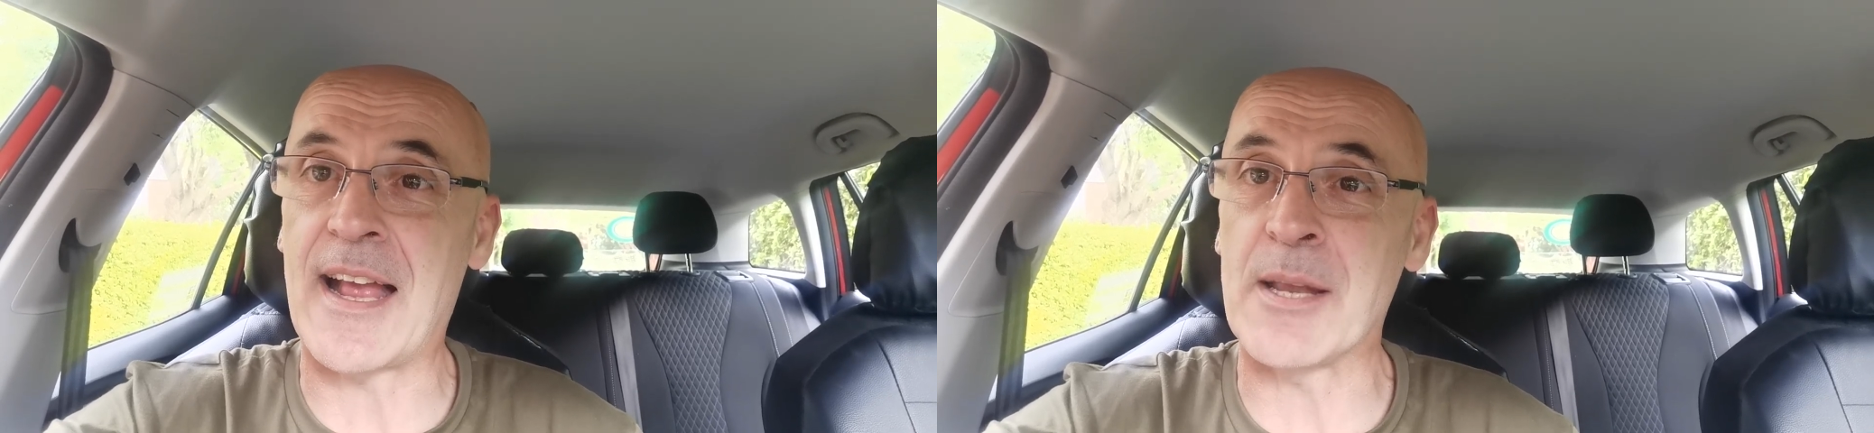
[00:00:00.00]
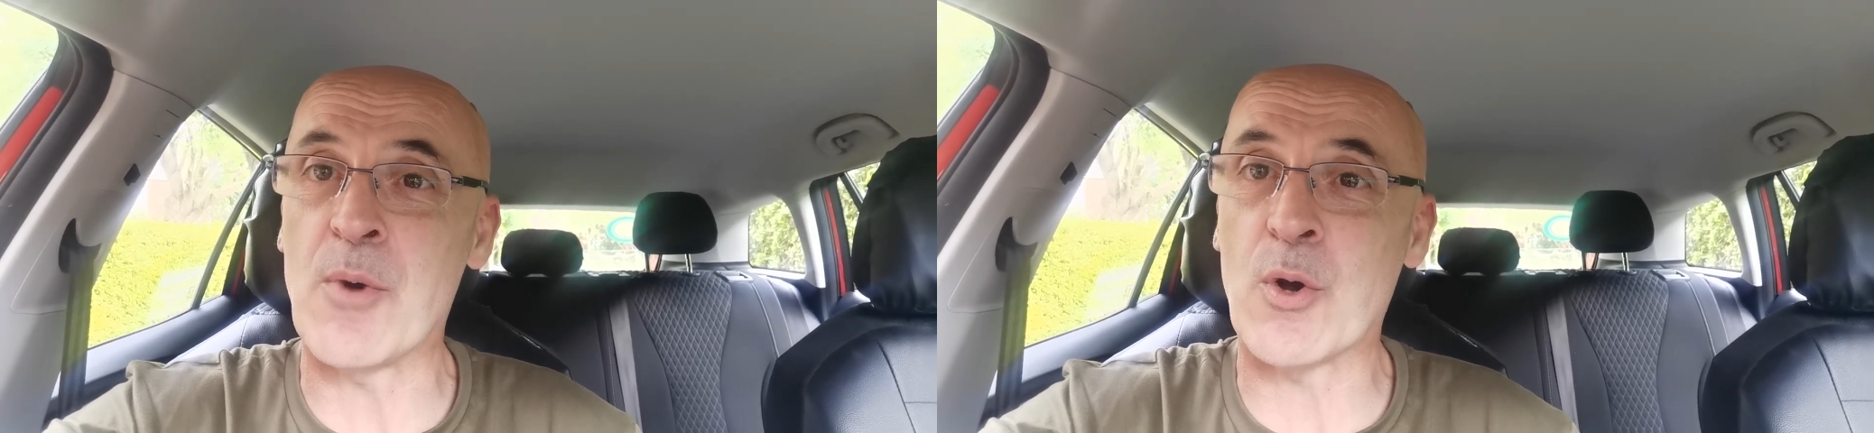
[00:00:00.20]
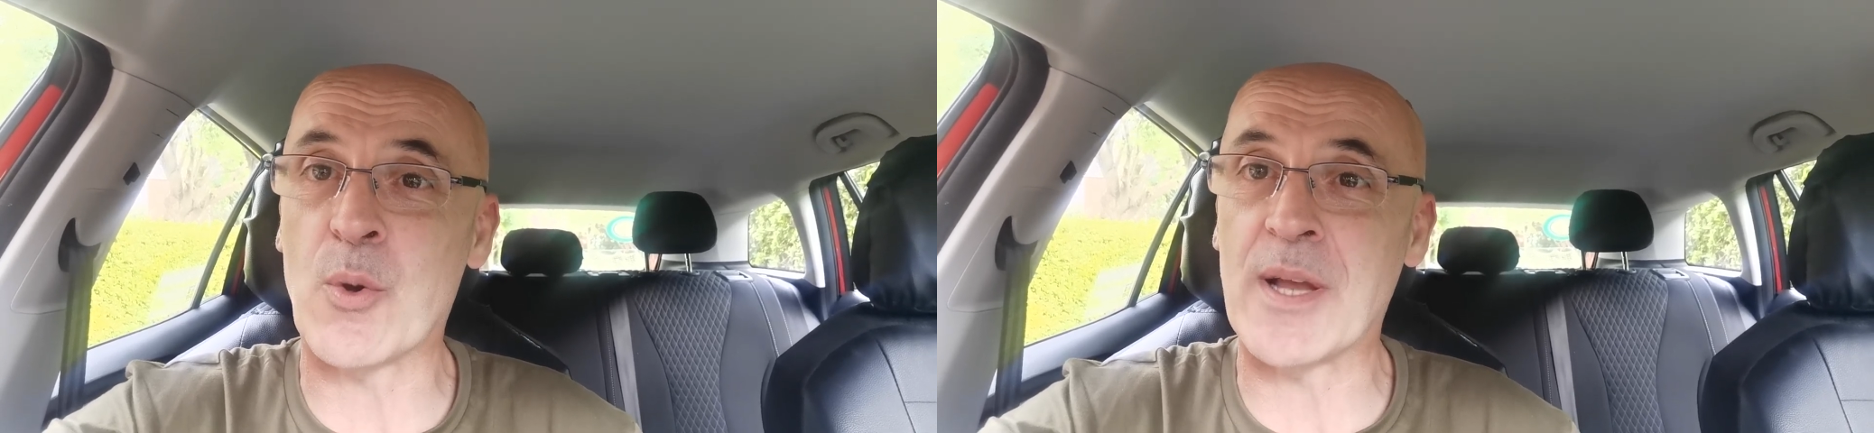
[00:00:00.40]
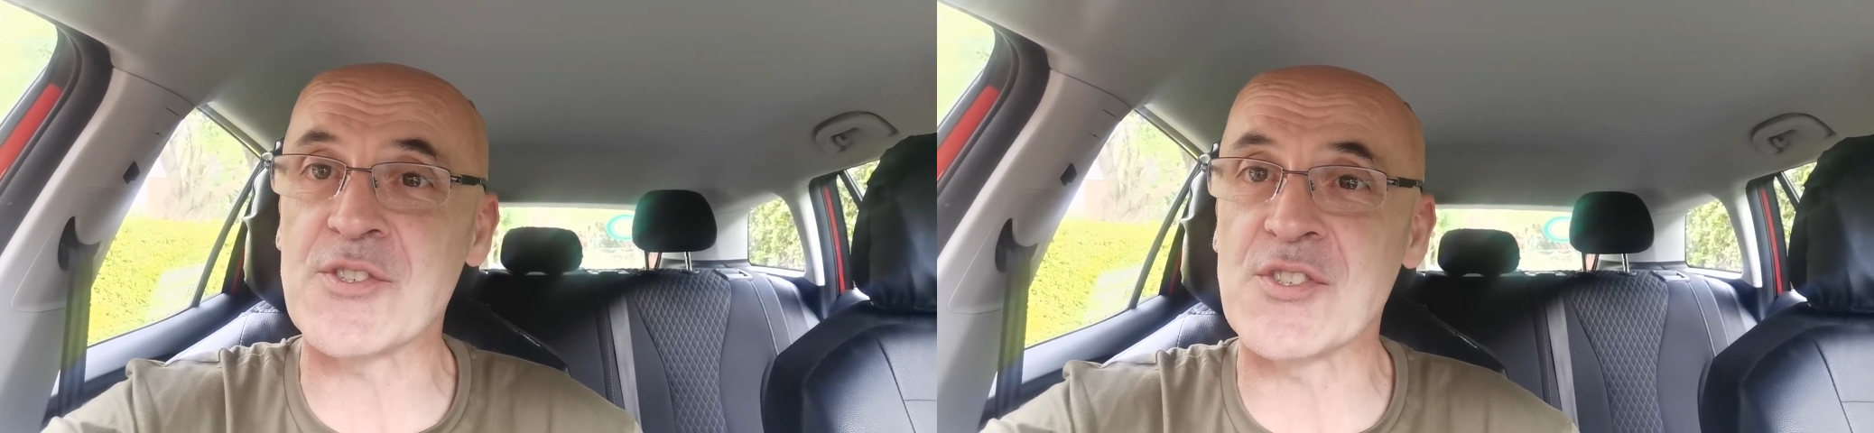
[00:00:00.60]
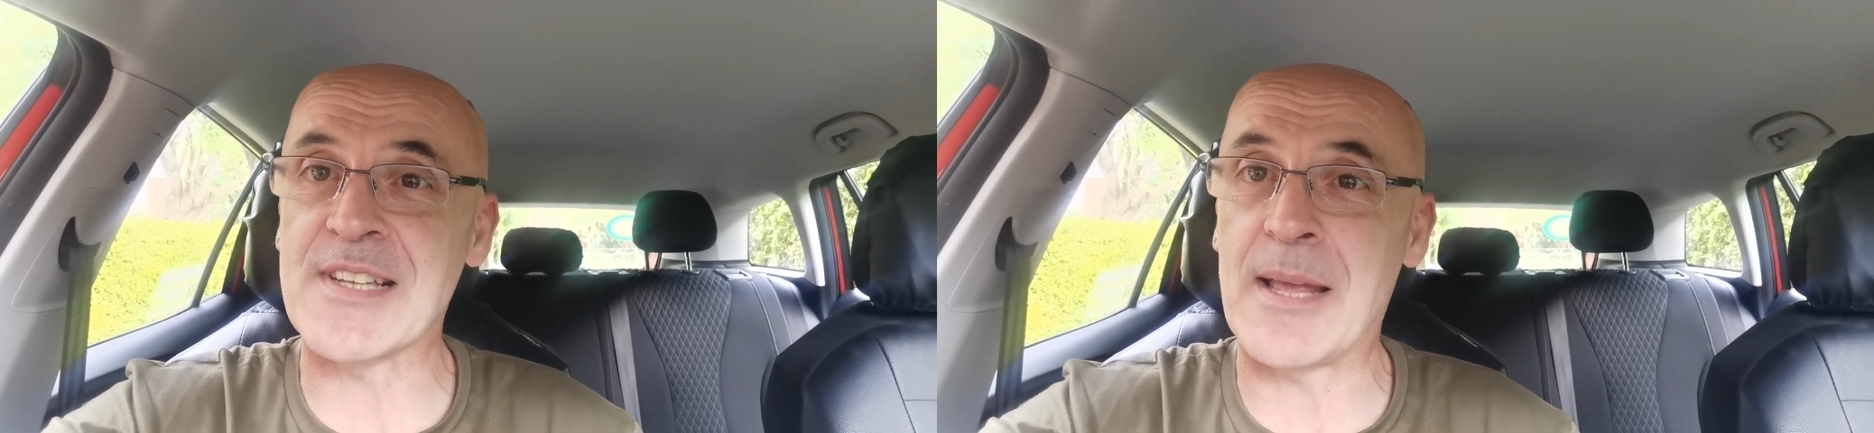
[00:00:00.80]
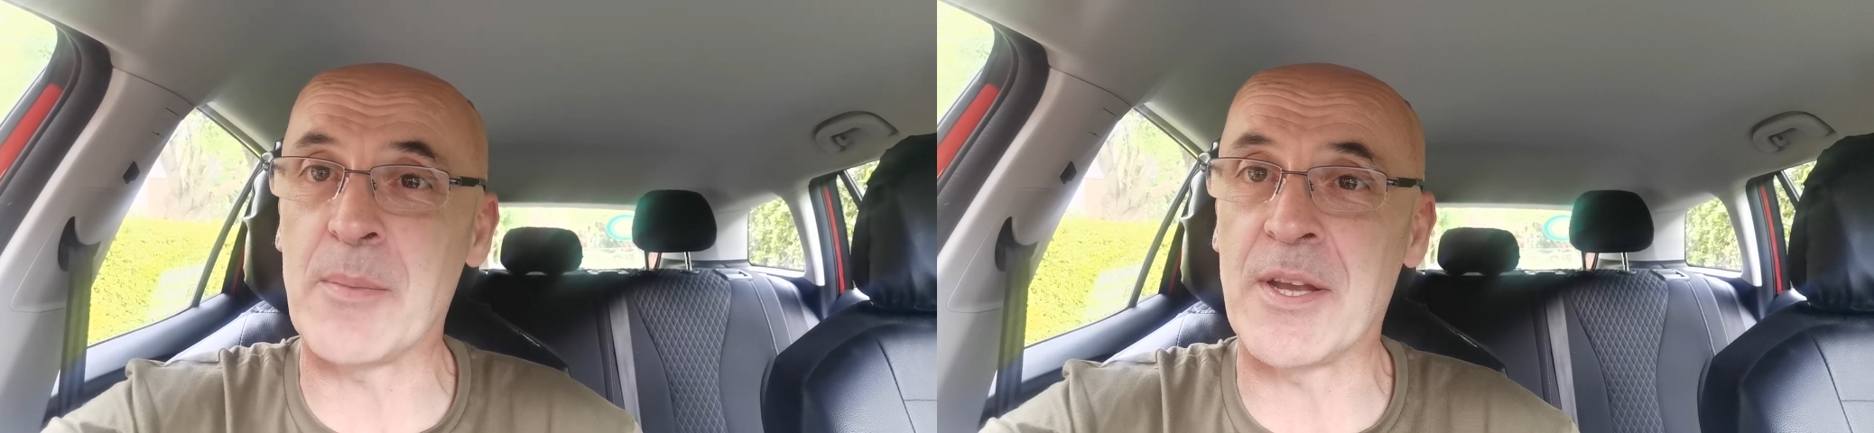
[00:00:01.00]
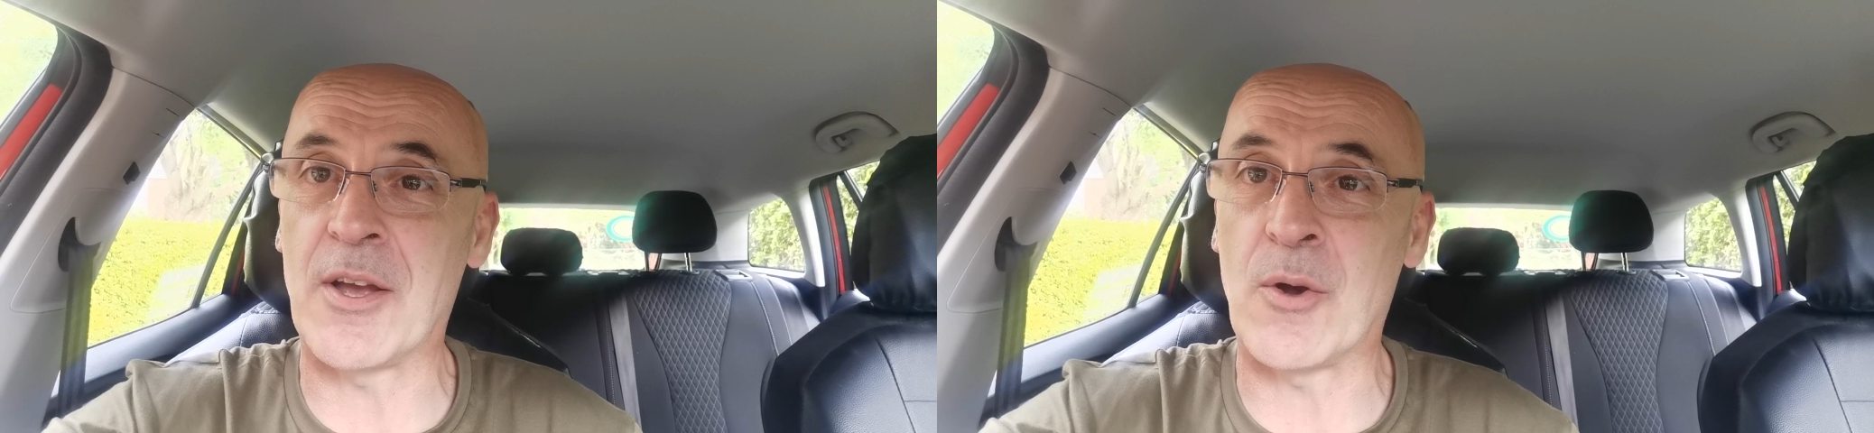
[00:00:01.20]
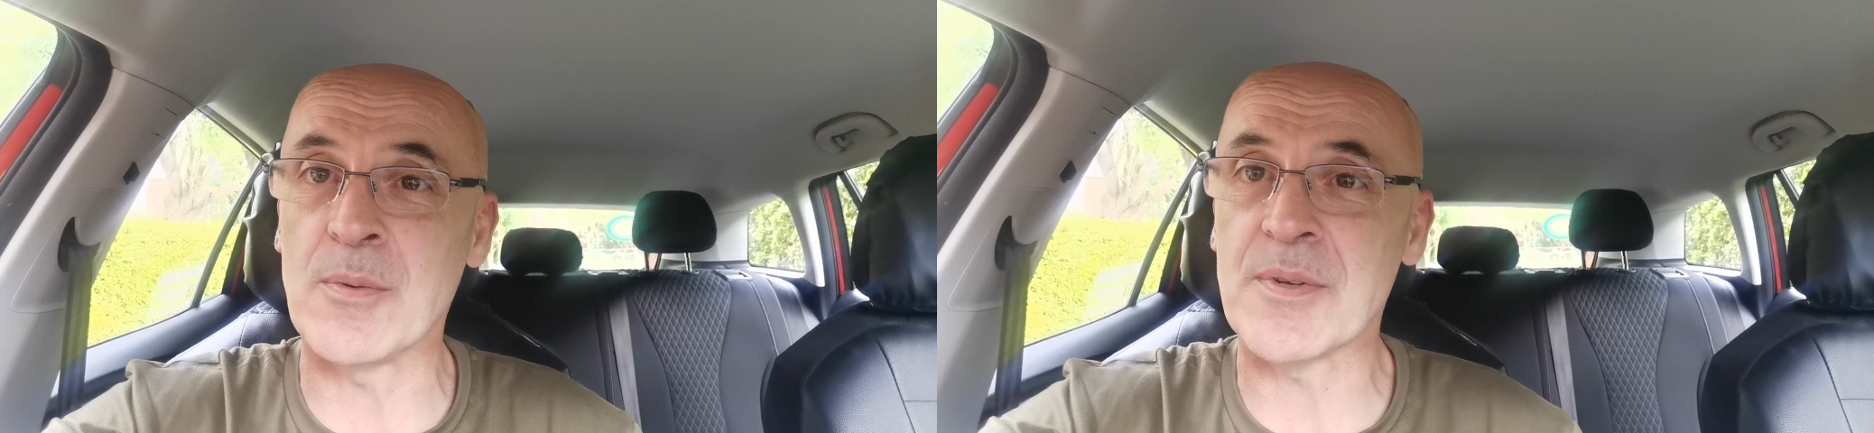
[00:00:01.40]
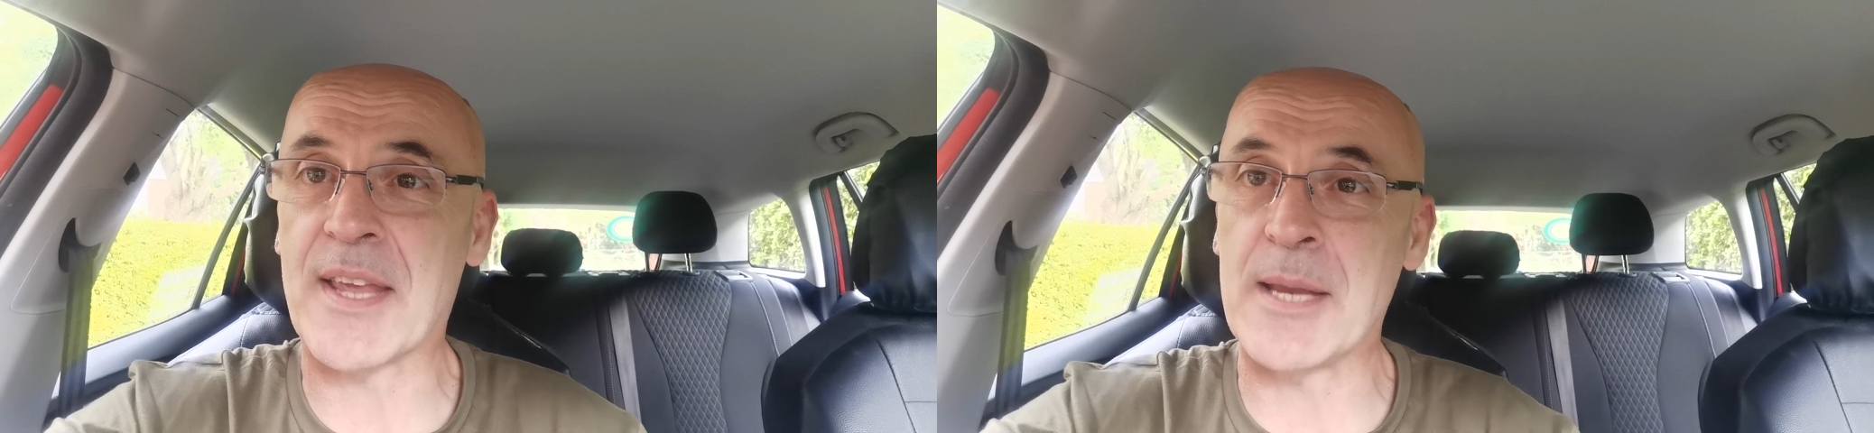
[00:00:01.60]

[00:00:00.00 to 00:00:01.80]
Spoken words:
Any more questions, let me know.